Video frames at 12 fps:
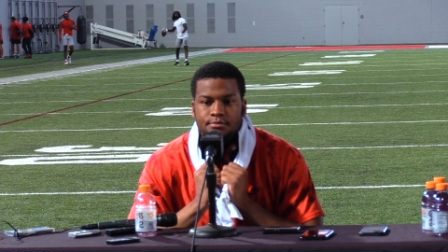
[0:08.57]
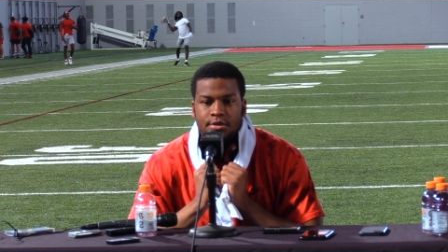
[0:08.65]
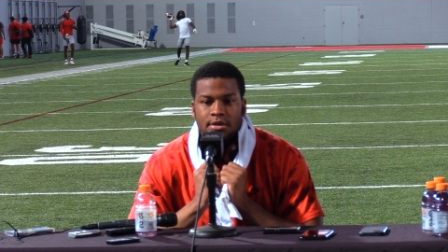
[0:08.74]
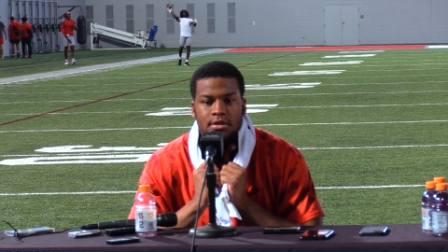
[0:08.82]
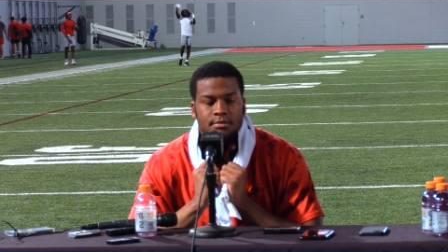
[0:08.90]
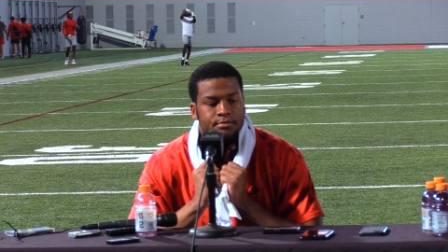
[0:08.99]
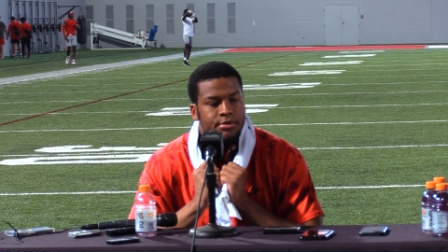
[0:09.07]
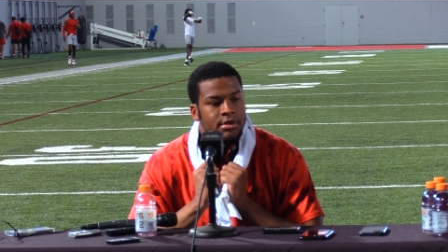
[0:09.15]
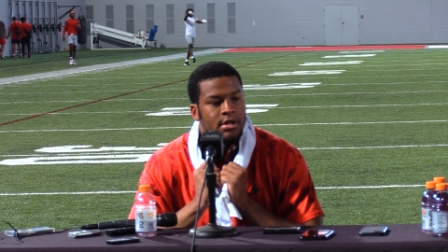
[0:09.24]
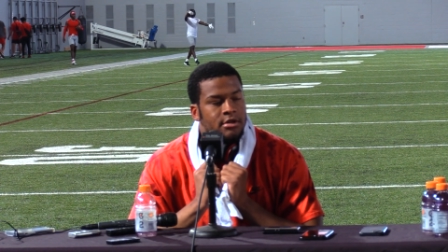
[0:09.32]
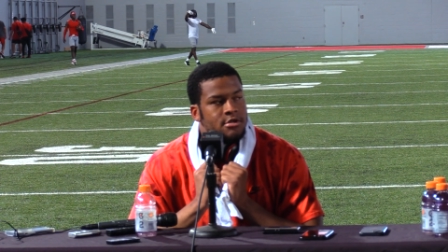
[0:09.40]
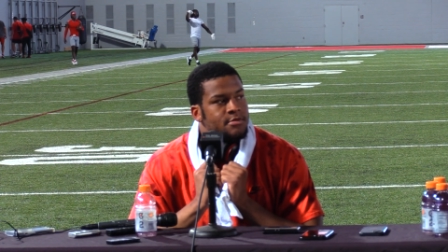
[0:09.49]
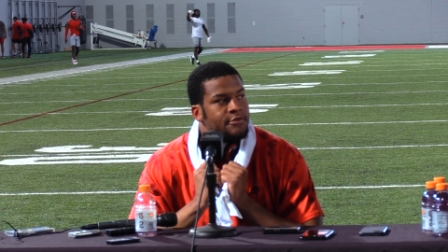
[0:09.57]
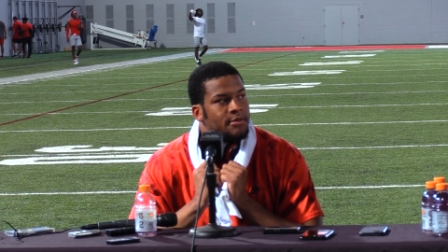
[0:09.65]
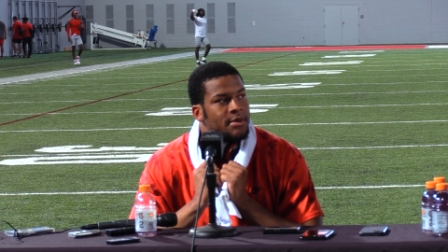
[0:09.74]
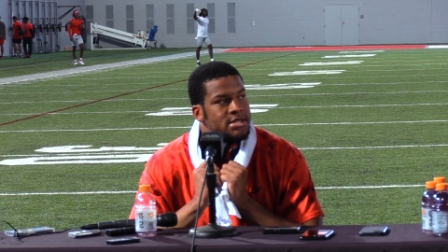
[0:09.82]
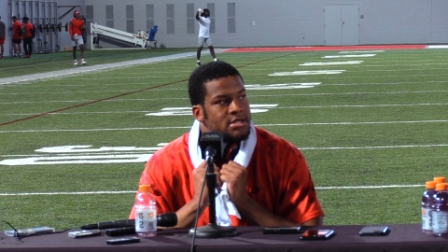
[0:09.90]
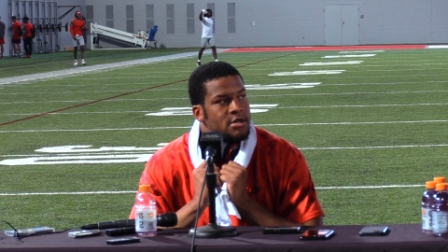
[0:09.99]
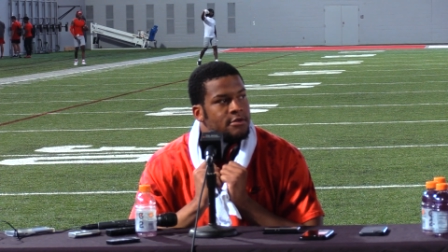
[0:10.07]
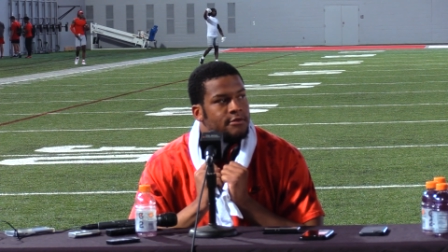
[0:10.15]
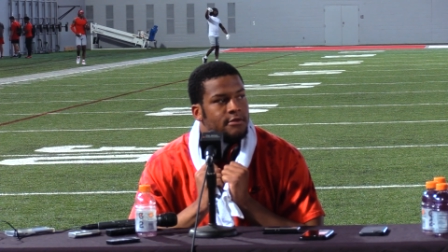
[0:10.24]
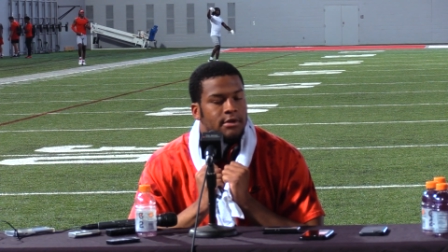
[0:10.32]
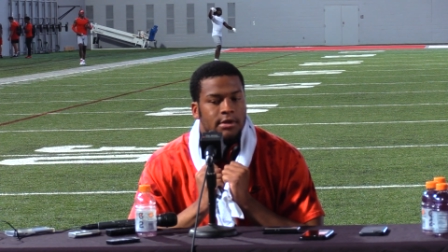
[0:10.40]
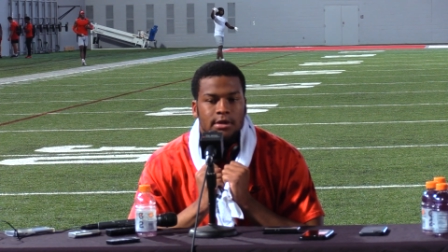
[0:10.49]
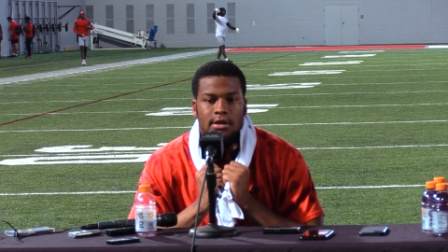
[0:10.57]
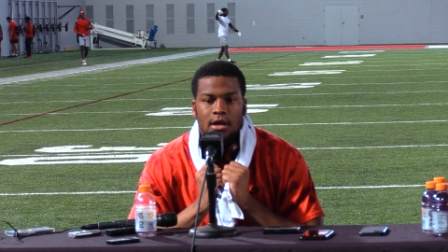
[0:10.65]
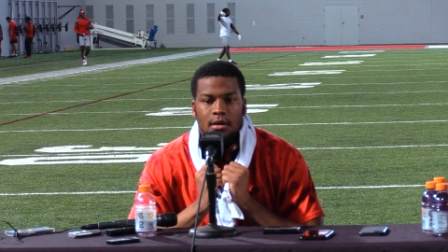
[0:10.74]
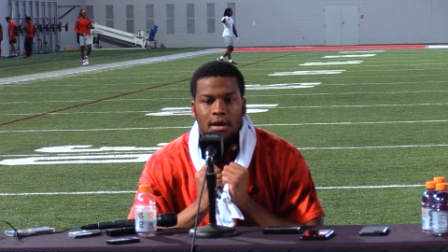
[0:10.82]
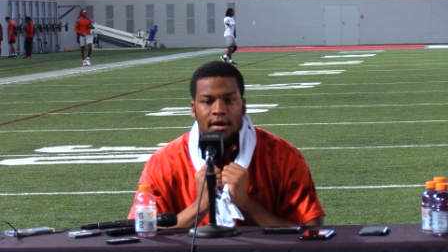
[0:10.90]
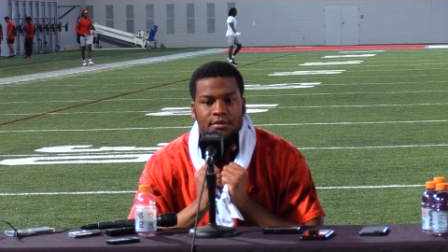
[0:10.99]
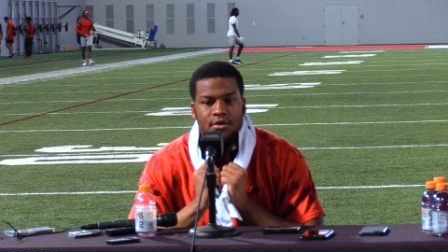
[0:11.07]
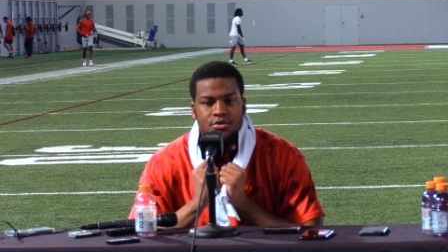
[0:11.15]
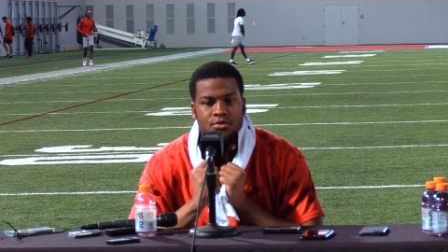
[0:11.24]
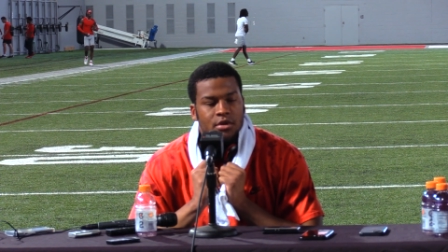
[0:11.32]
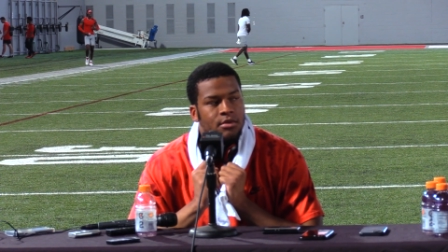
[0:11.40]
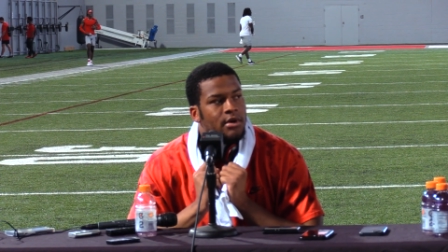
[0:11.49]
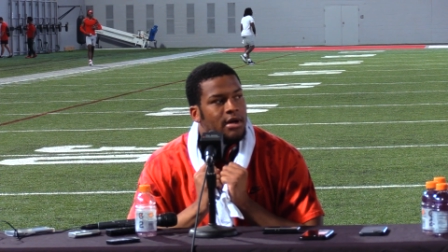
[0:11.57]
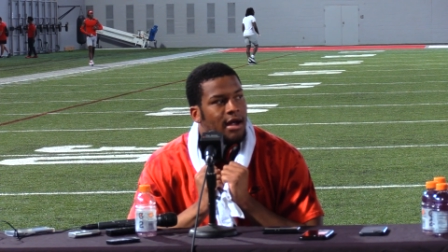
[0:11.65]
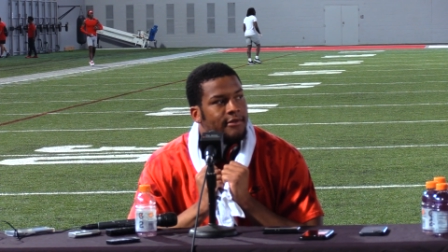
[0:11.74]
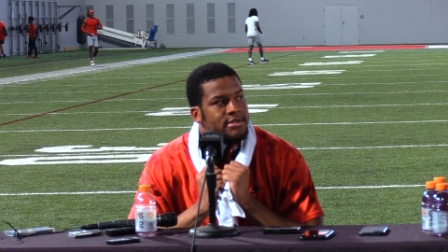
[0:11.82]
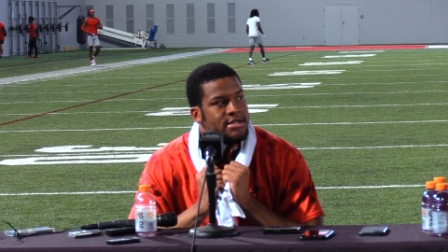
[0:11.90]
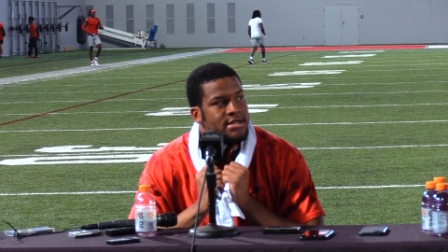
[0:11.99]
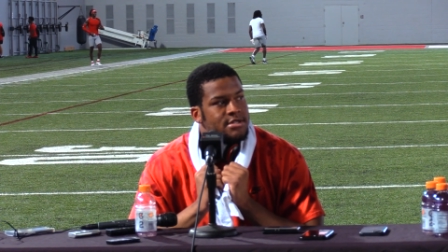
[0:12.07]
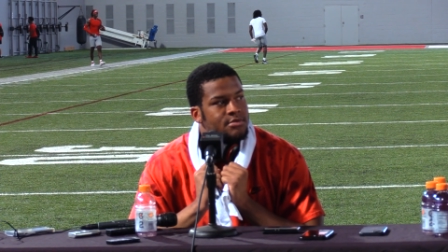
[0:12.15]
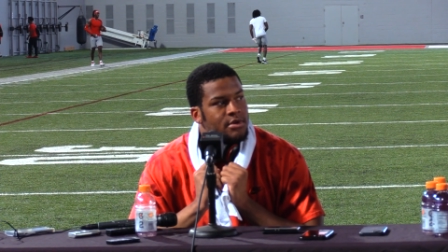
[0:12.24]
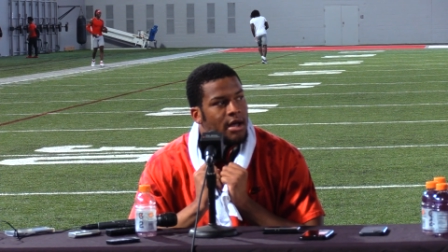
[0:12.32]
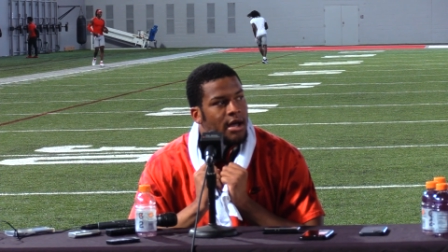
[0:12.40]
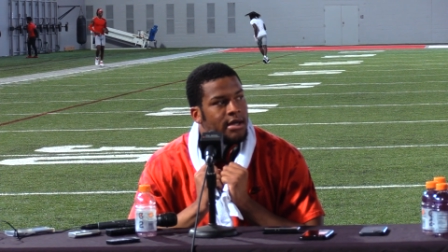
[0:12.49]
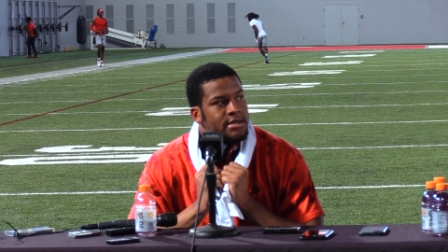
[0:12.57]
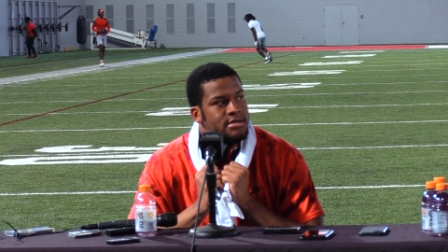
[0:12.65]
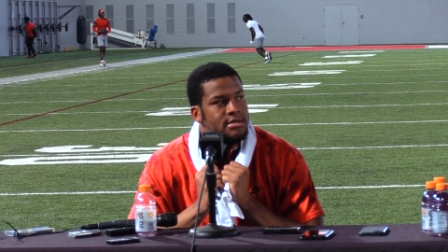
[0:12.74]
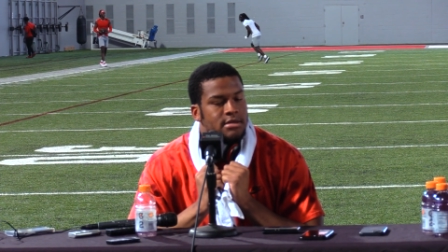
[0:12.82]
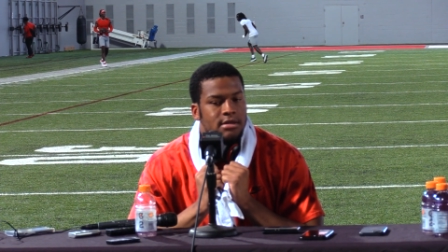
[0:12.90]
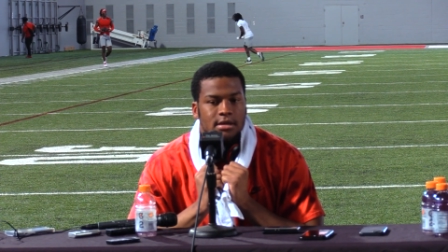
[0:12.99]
putting others before myself, having those one-on-one conversations with guys.